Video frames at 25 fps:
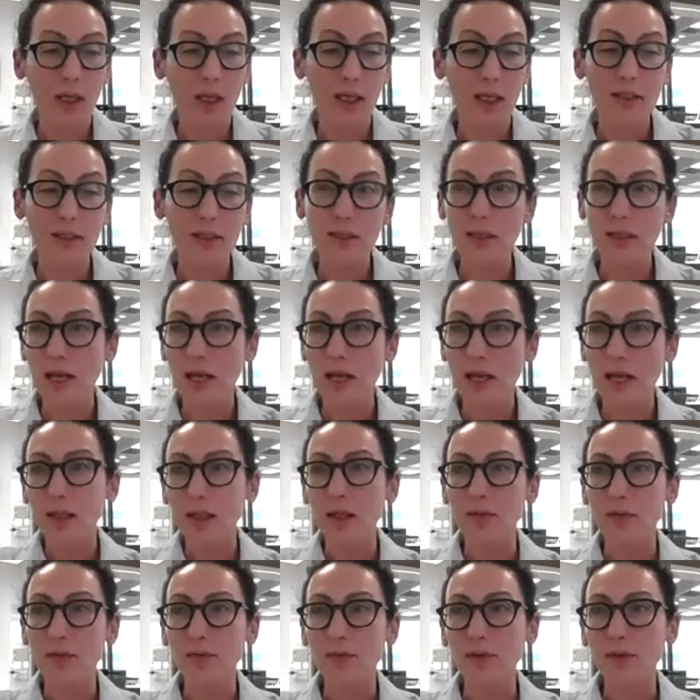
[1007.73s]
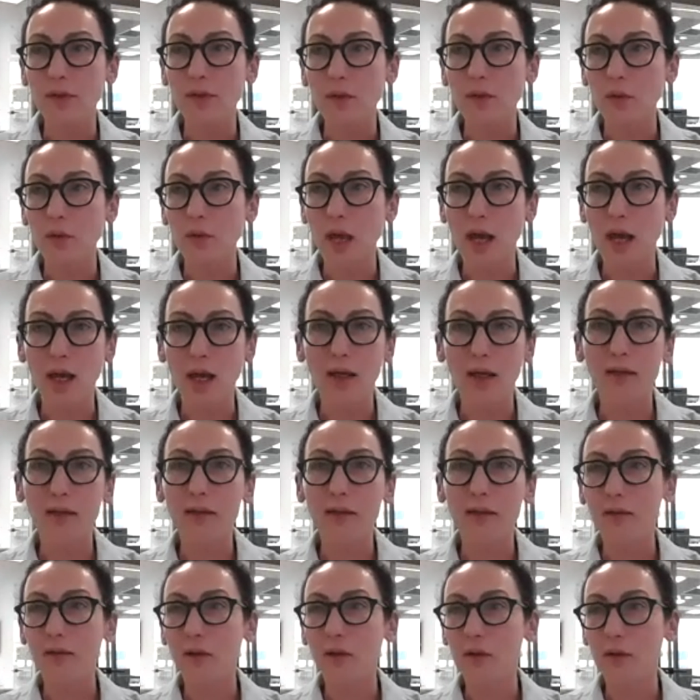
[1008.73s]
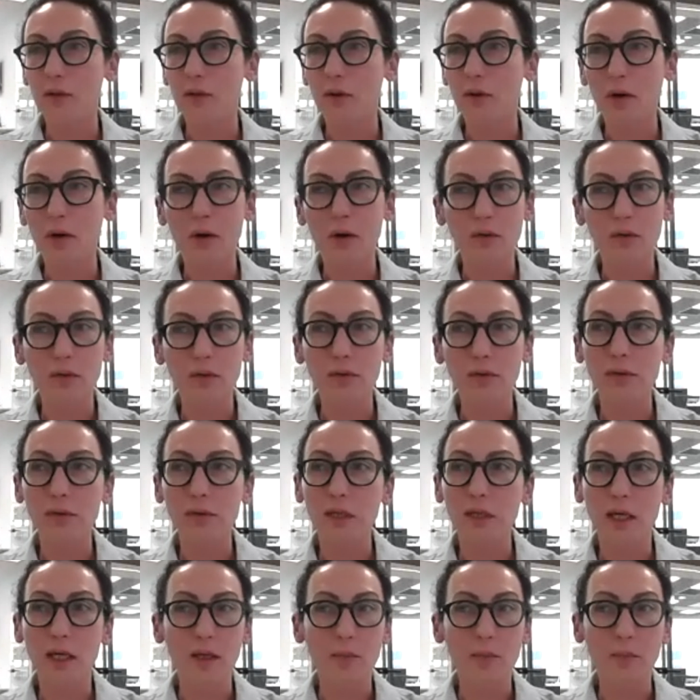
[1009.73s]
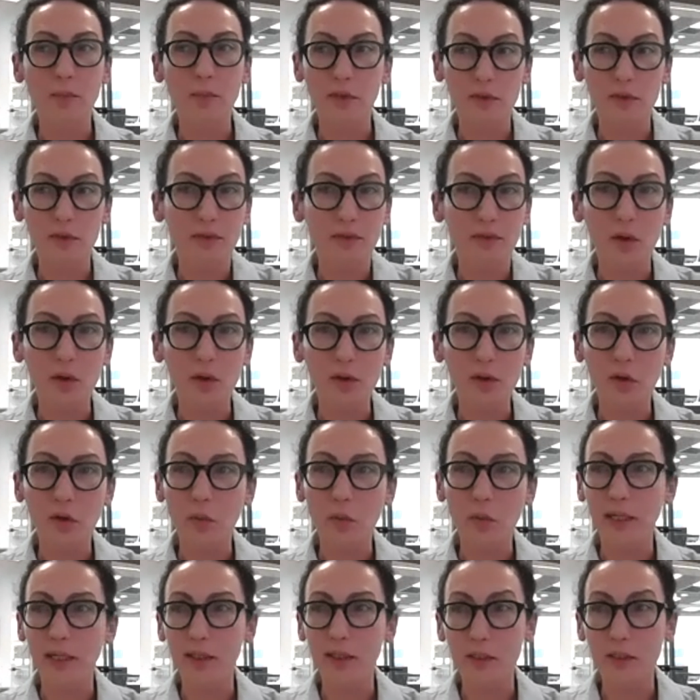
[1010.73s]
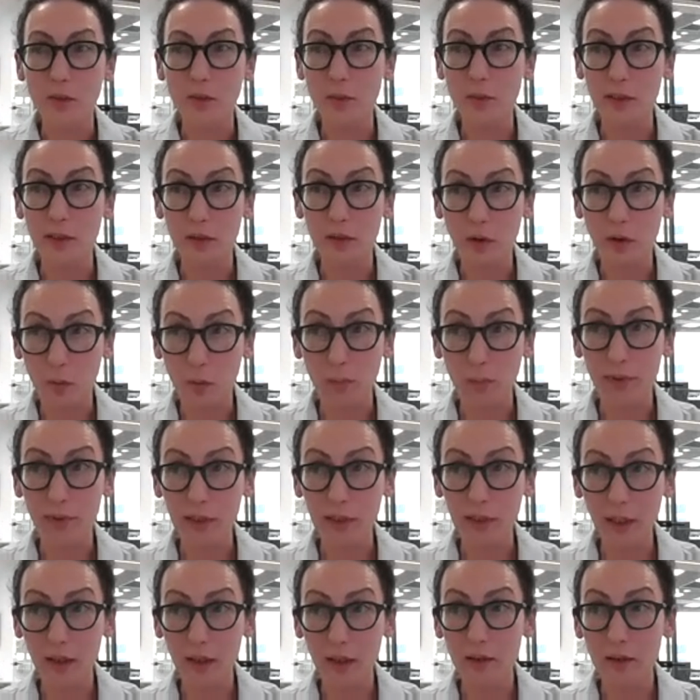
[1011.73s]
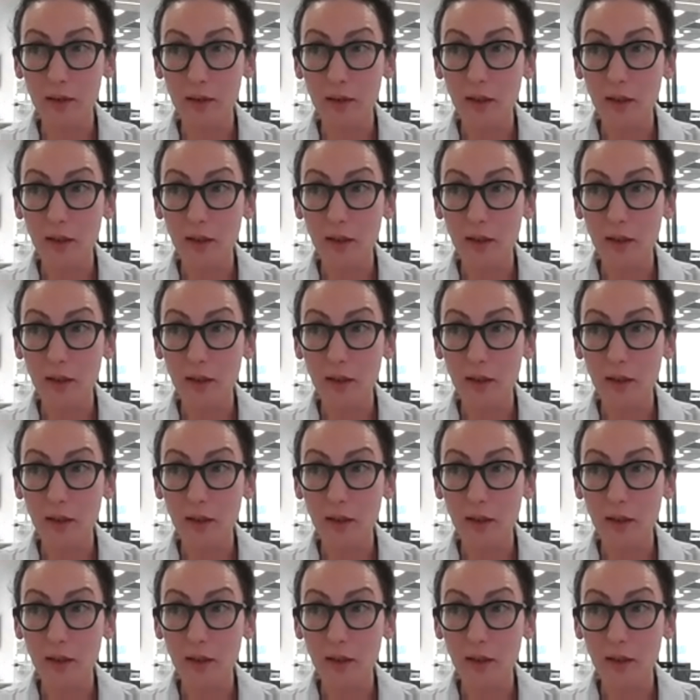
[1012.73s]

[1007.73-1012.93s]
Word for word: It's like if you had your own portfolio management company,